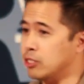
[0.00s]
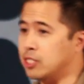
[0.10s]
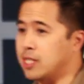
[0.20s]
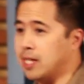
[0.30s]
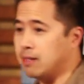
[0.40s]
It
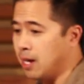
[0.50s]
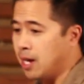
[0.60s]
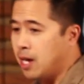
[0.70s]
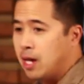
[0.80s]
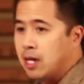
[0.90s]
was
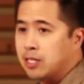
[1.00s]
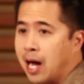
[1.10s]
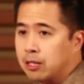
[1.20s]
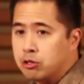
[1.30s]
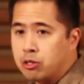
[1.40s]
that
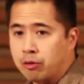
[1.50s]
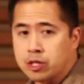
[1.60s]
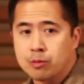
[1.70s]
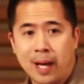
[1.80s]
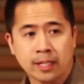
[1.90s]
doctors are
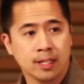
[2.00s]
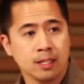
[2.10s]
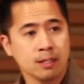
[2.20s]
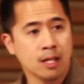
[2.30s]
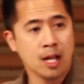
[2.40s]

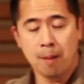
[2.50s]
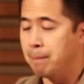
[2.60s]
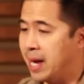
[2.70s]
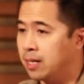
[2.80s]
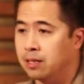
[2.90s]
respected,
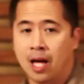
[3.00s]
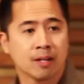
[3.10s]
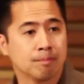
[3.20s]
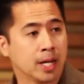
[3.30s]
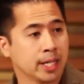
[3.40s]
make a
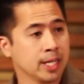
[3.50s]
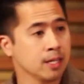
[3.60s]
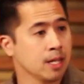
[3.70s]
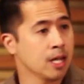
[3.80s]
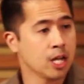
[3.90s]
lot of
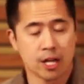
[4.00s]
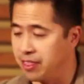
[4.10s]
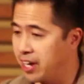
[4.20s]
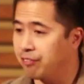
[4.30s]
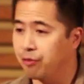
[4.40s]
money,
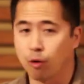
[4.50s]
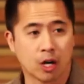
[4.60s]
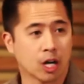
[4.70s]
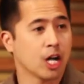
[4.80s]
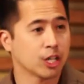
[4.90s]

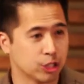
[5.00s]
therefore,